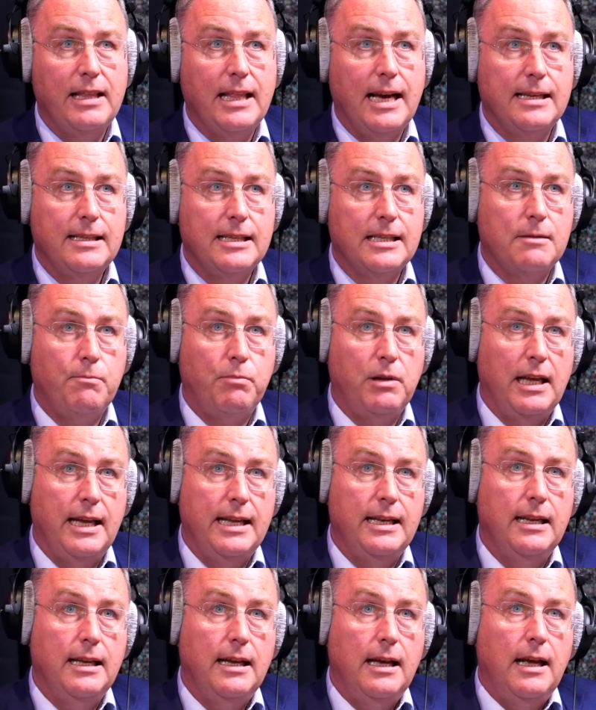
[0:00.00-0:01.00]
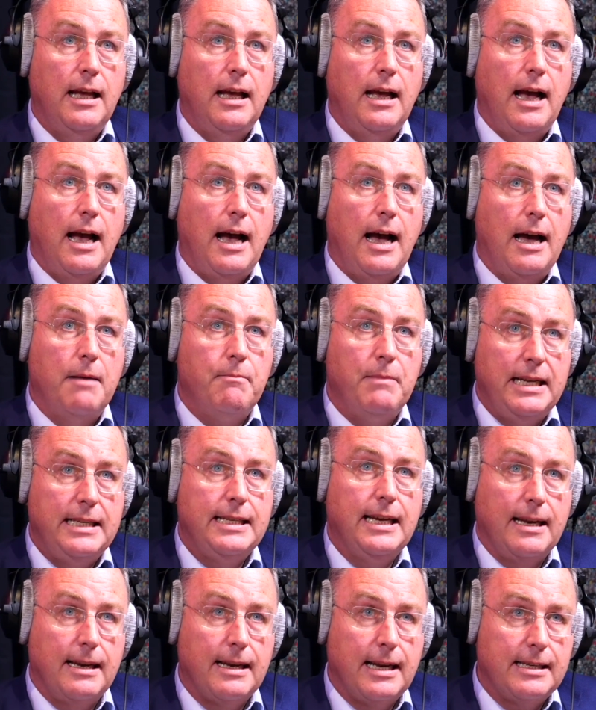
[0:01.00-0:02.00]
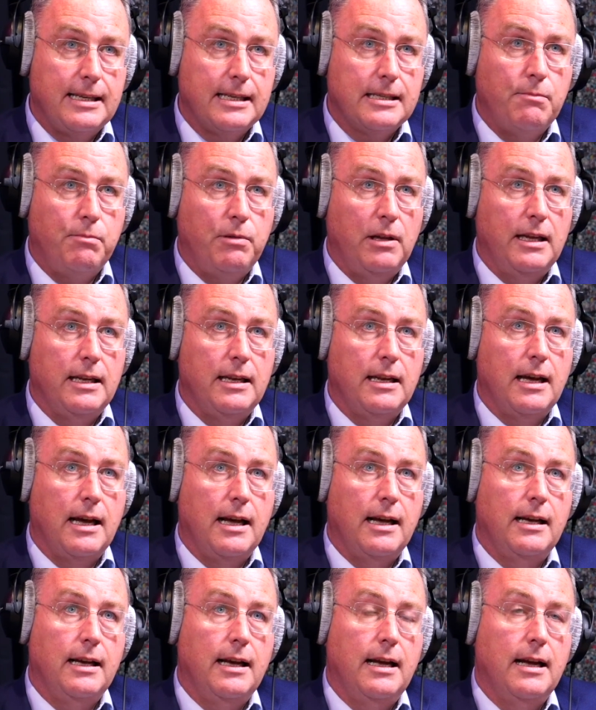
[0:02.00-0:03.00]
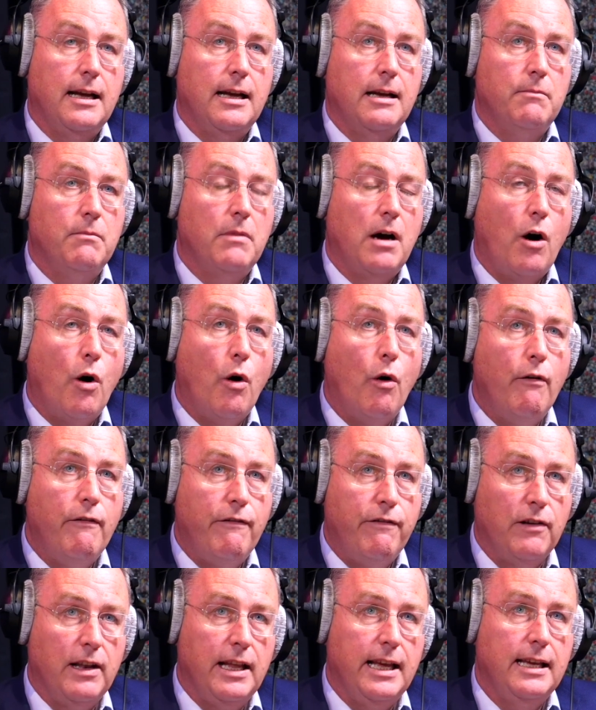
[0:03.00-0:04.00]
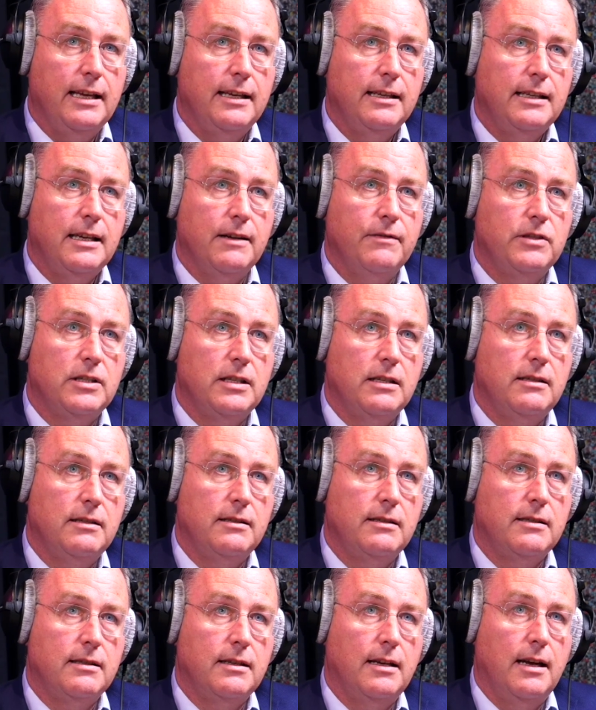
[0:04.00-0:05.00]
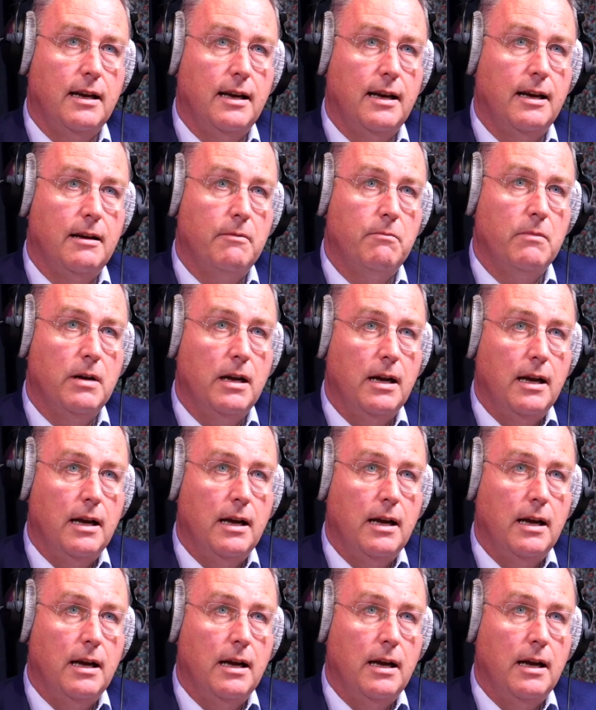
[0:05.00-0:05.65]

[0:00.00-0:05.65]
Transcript: that discipline and maintaining that discipline hopefully gives us the